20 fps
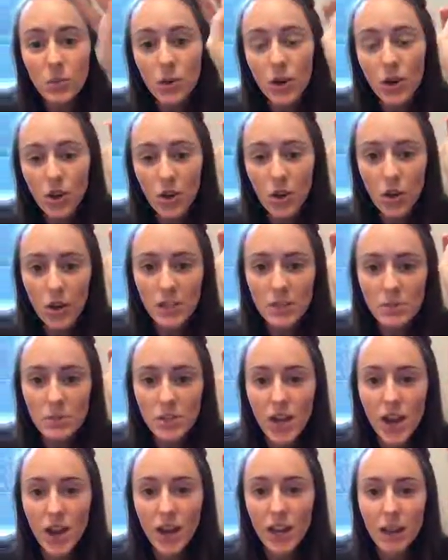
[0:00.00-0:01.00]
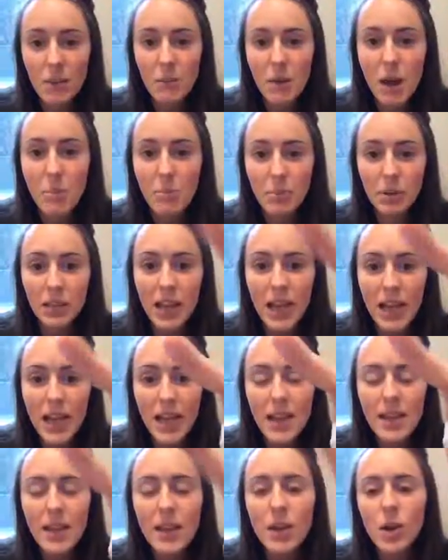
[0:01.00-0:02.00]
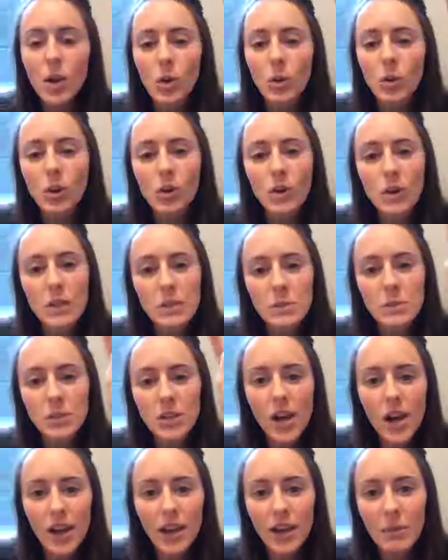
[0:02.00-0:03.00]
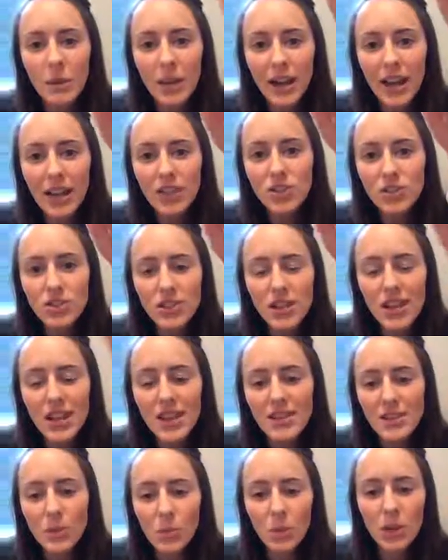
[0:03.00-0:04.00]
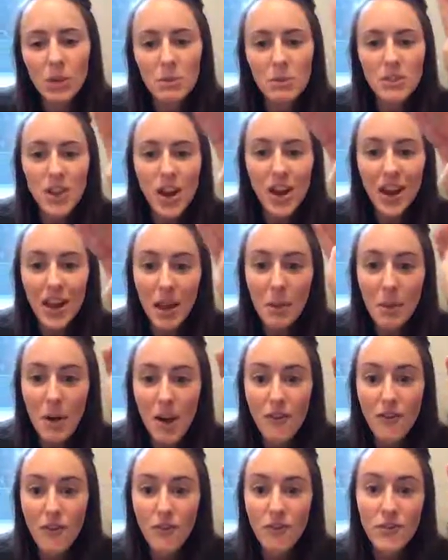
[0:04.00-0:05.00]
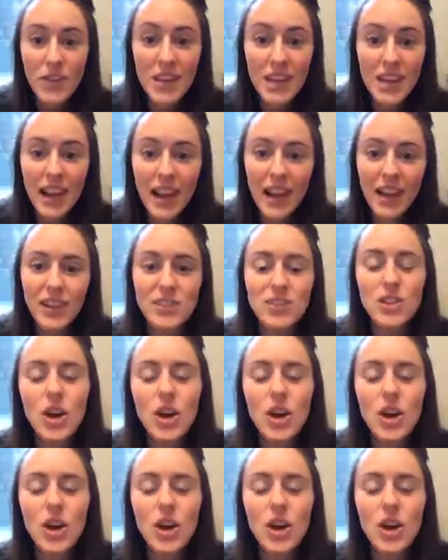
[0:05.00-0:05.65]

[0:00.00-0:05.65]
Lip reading: We're going to be talking about play, we're going to be talking about exercise, and we're going to be talking about feeding.